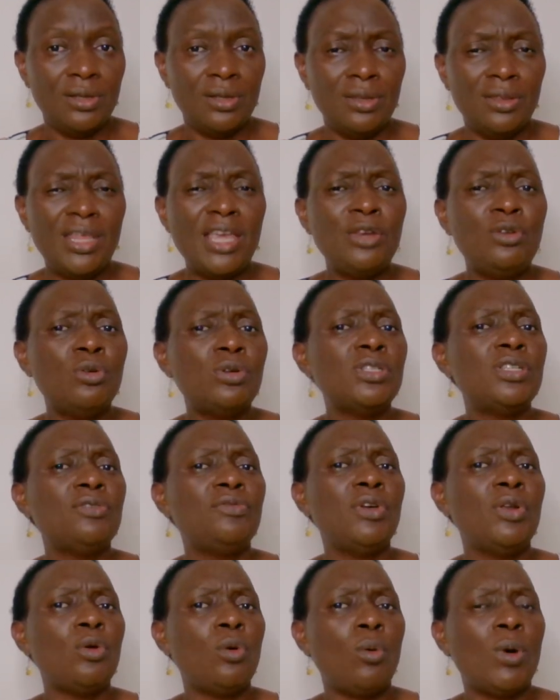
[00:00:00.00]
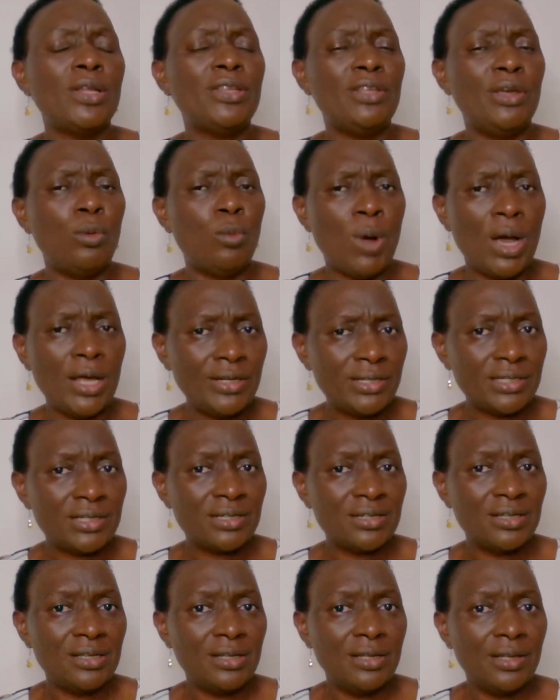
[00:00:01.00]
They don't even know what they want.
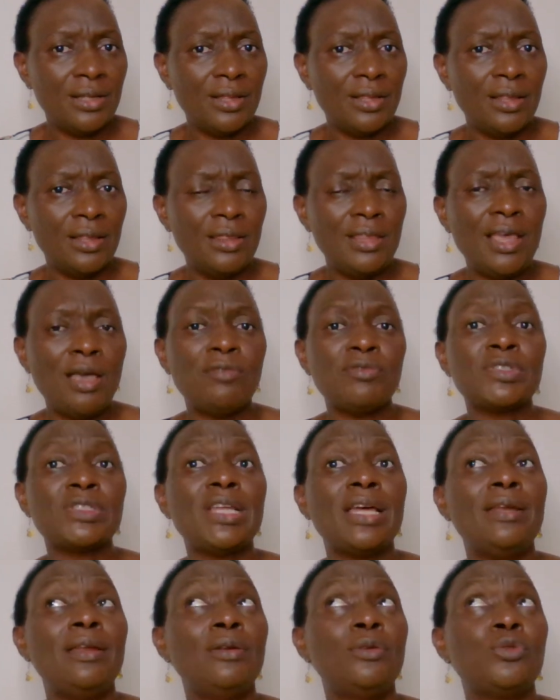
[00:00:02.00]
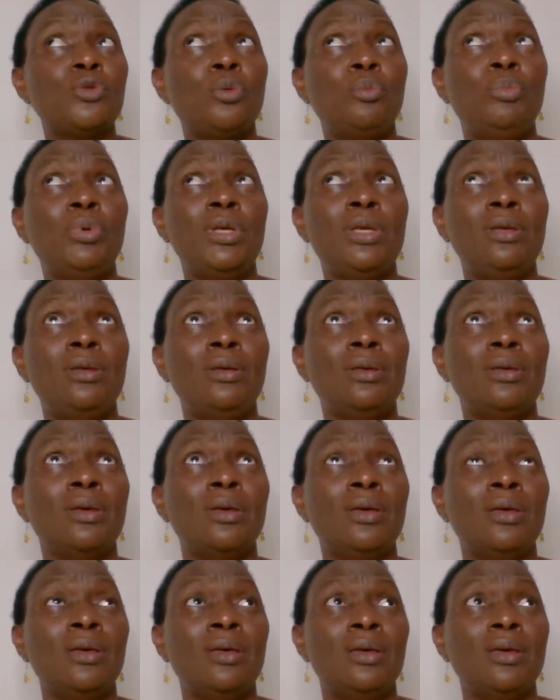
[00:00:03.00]
They have studied to be,
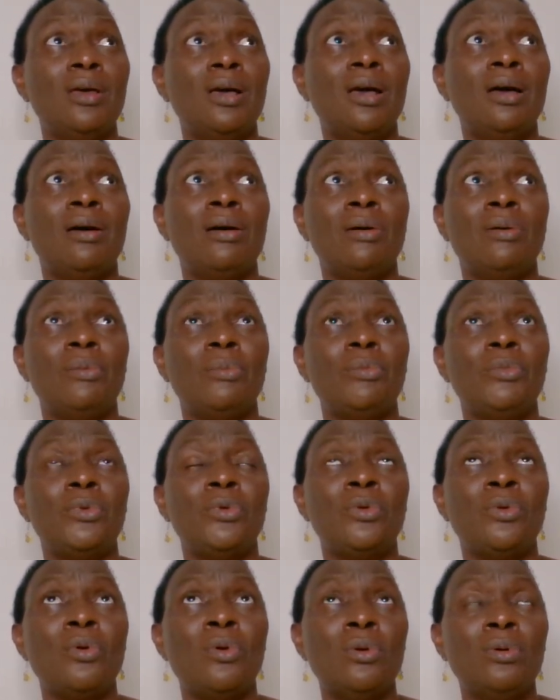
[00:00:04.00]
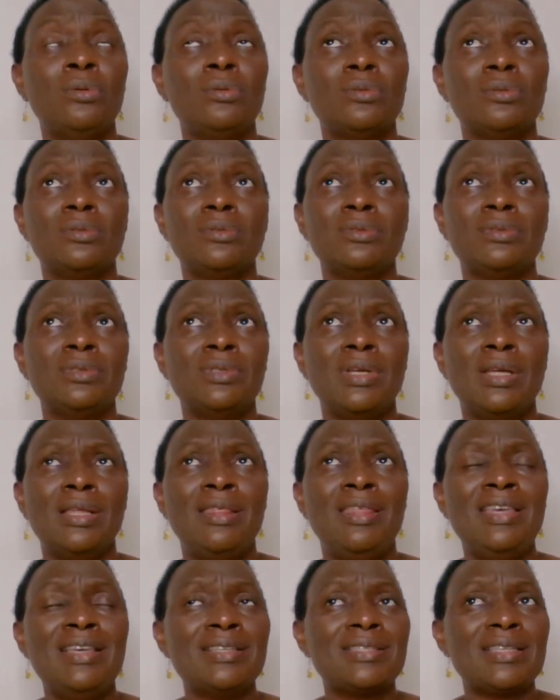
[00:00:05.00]
uh, you know,
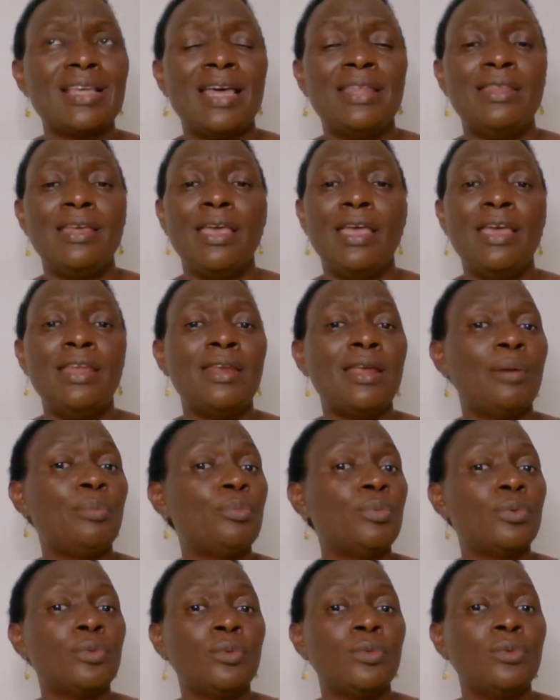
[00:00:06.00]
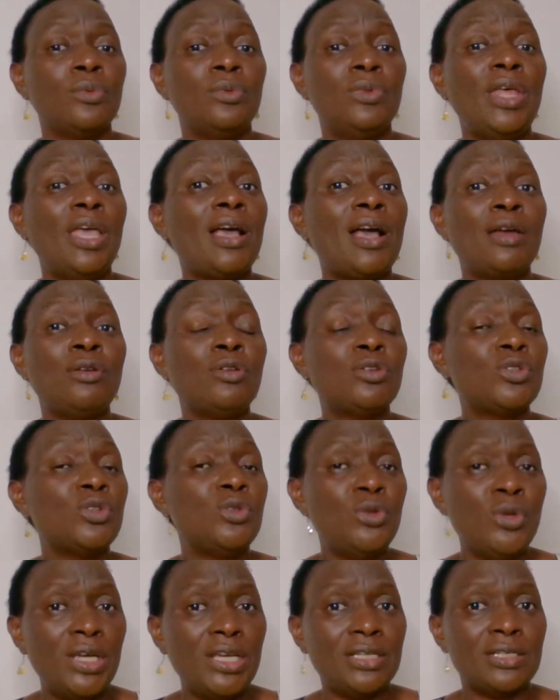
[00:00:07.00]
this, and they end up, they cannot
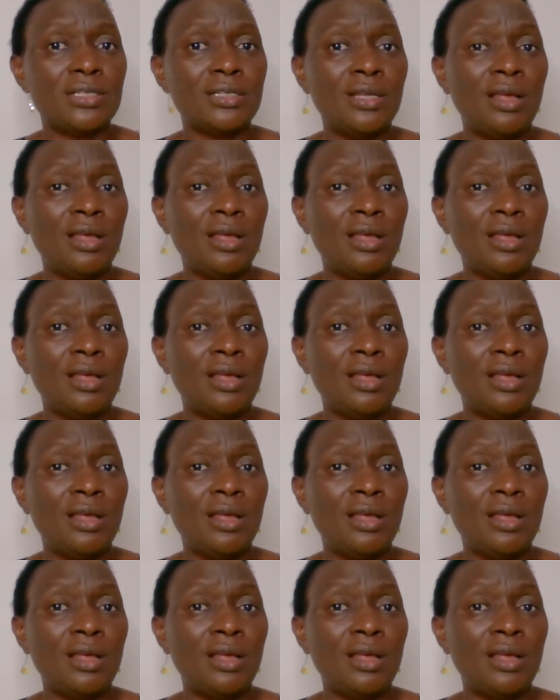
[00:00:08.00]
do it.